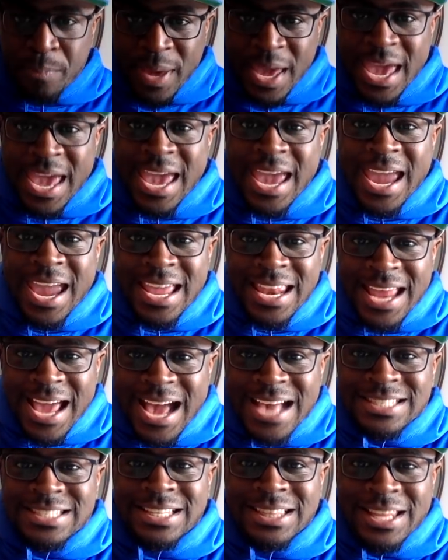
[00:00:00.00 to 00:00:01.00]
paid
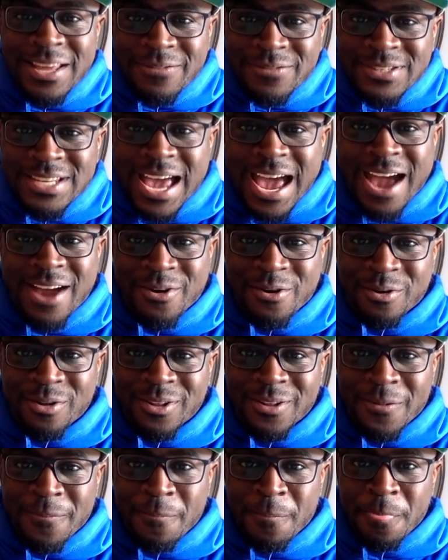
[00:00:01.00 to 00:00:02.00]
as a left tackle. You
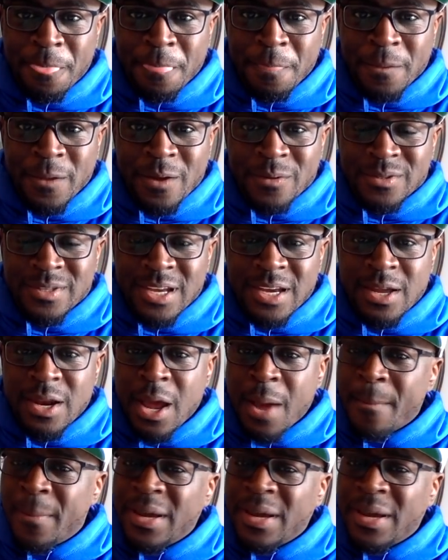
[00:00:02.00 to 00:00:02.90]
know what I'm saying?